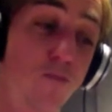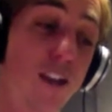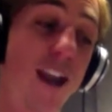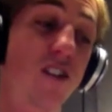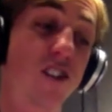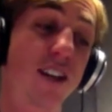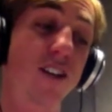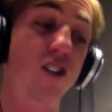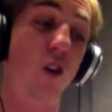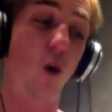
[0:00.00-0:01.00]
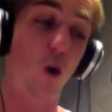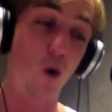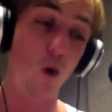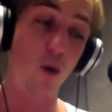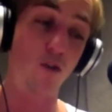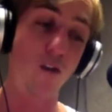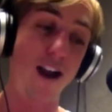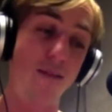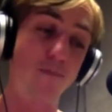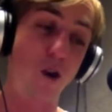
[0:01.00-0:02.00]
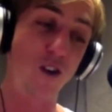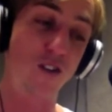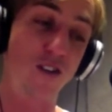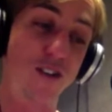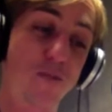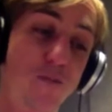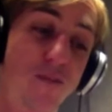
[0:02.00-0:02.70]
and ticks all the right boxes